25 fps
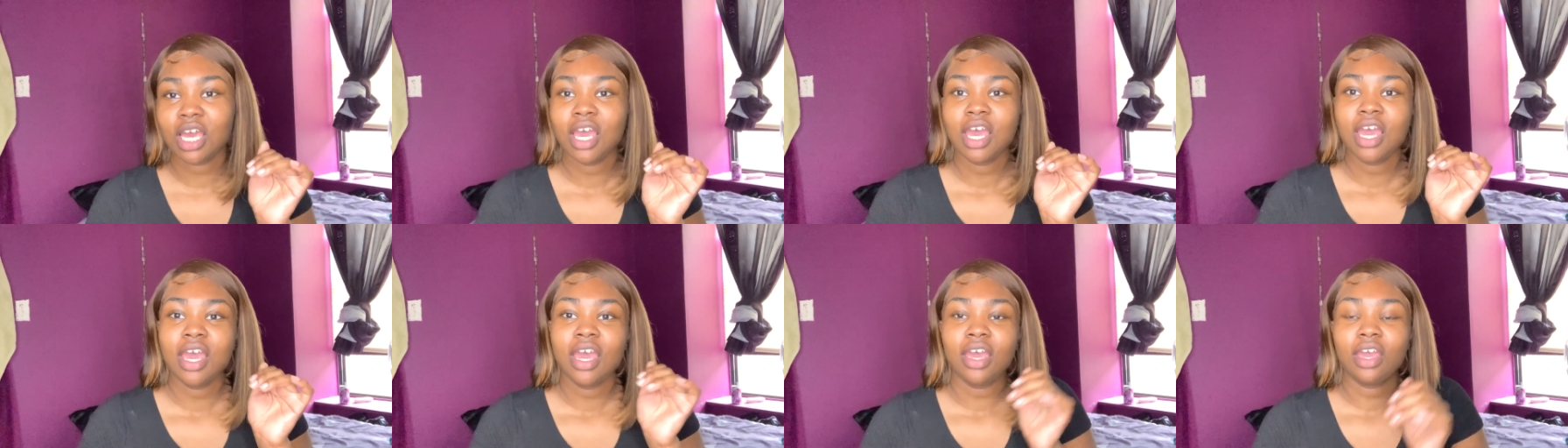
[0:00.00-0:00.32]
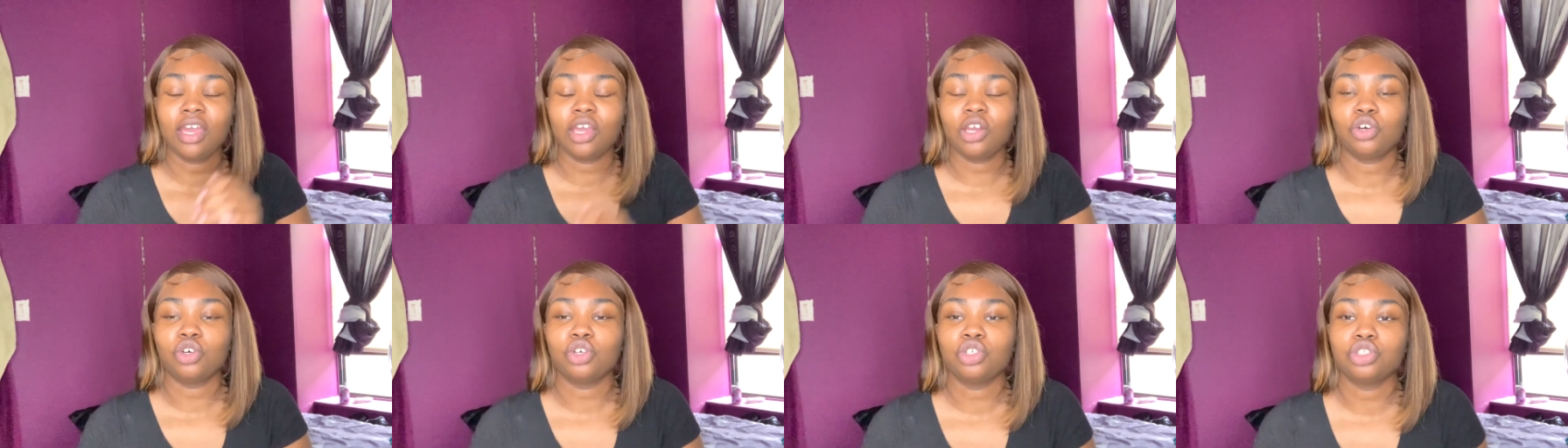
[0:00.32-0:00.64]
and
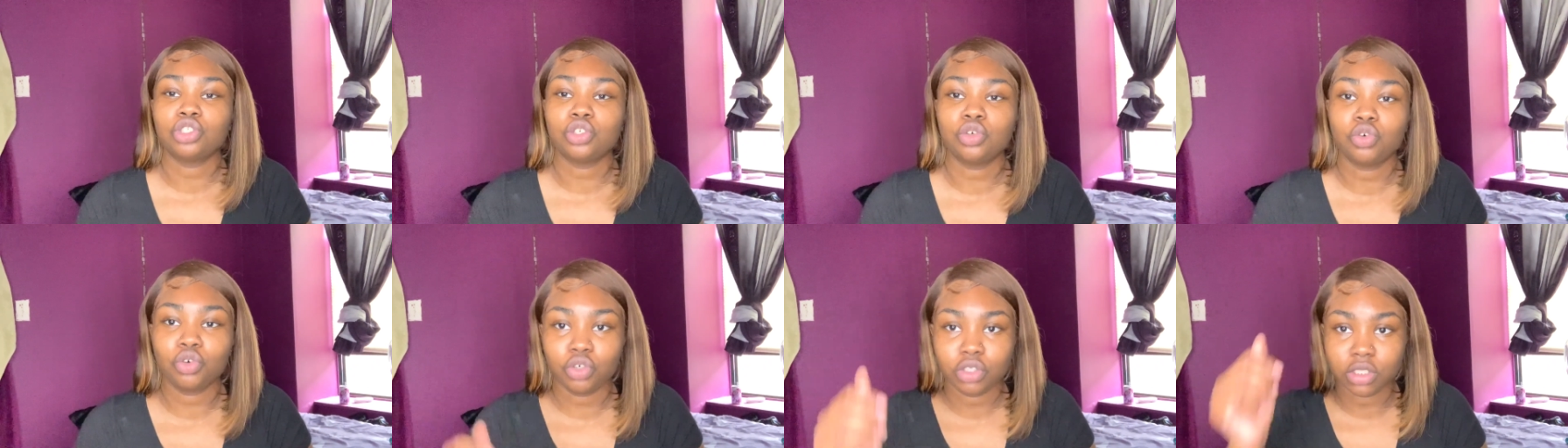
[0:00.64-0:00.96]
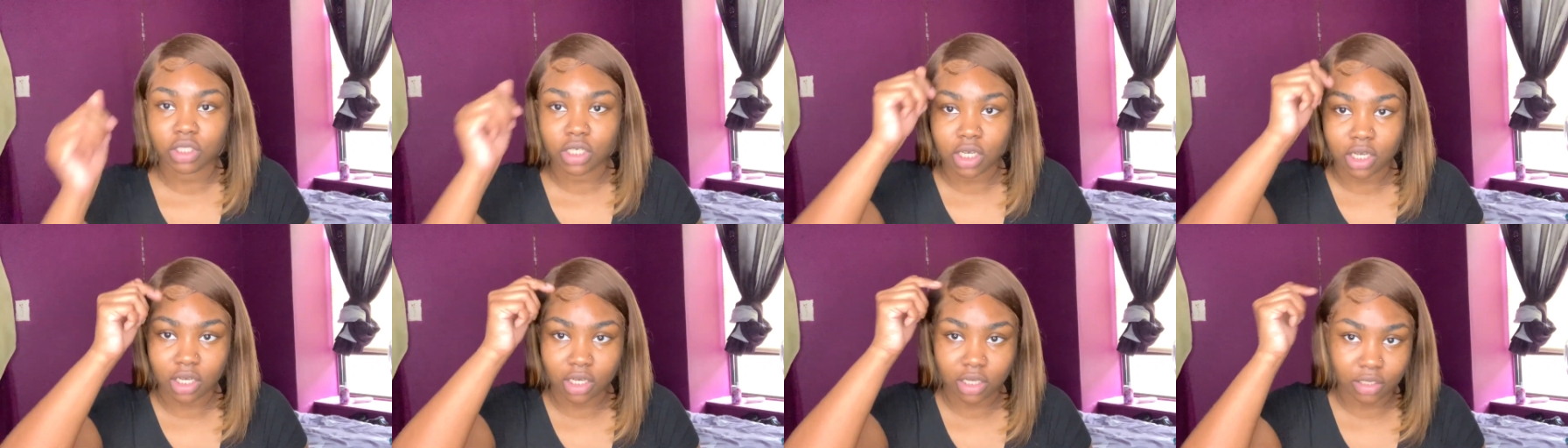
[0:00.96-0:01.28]
also
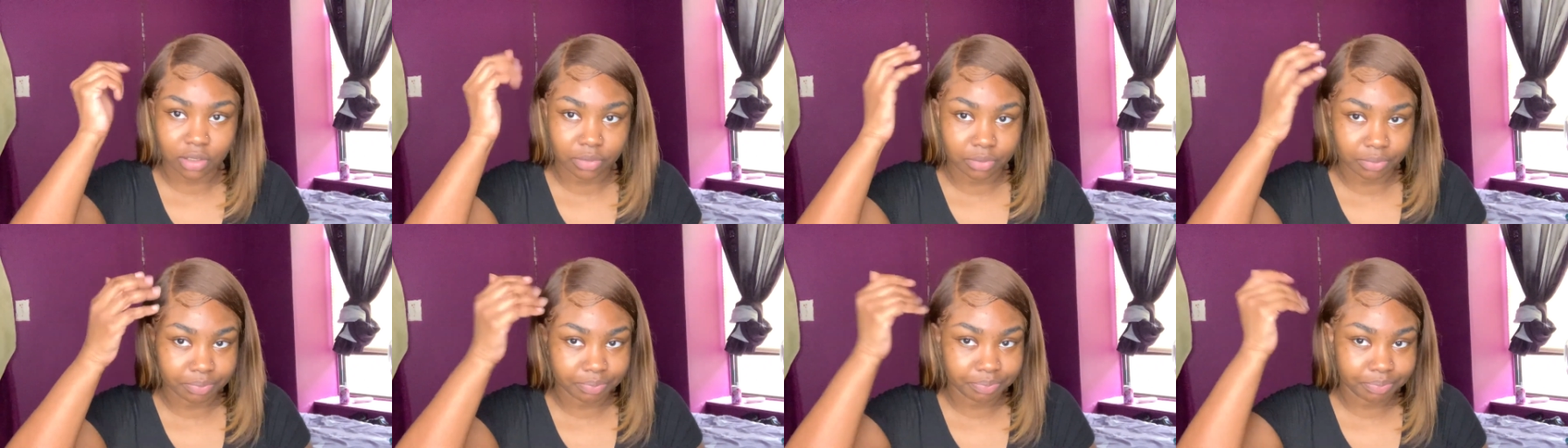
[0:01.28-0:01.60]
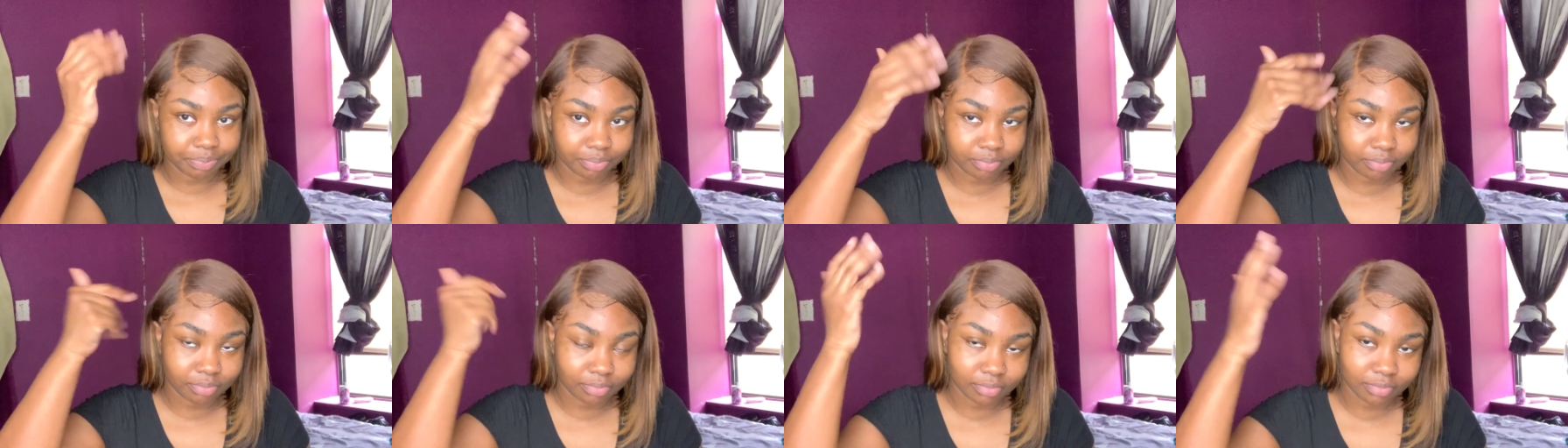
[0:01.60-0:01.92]
on
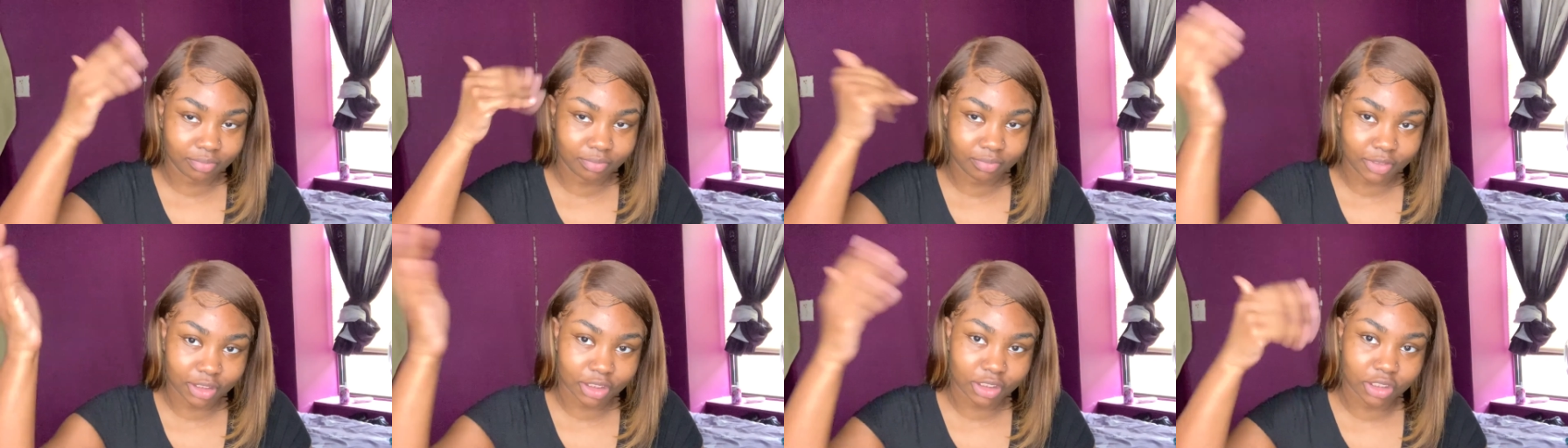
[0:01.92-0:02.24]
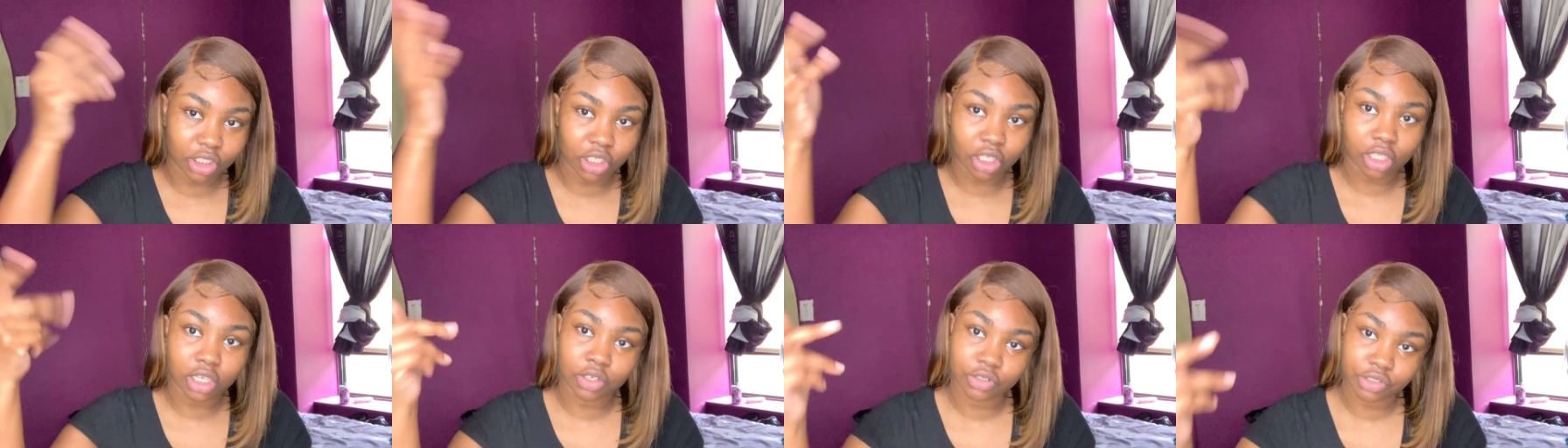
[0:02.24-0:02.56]
the
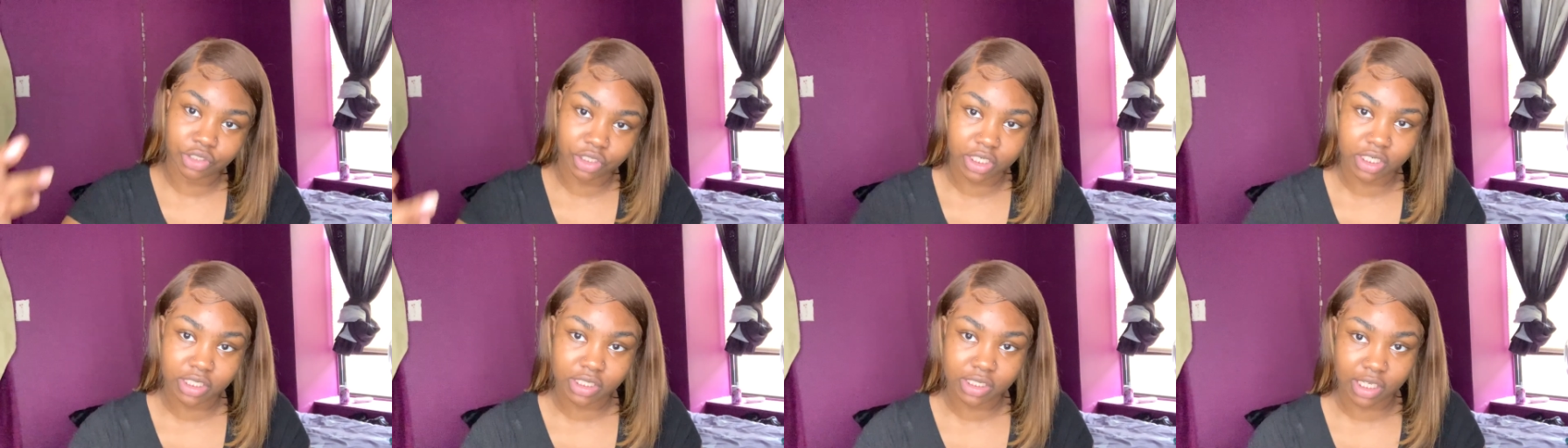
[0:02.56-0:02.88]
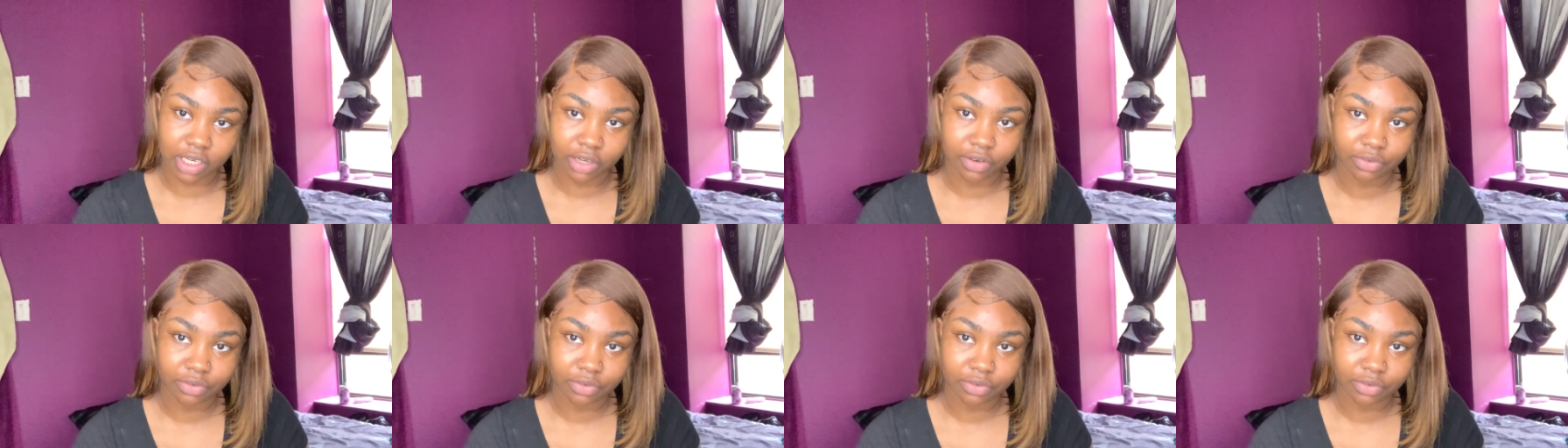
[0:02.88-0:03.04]
closure itself.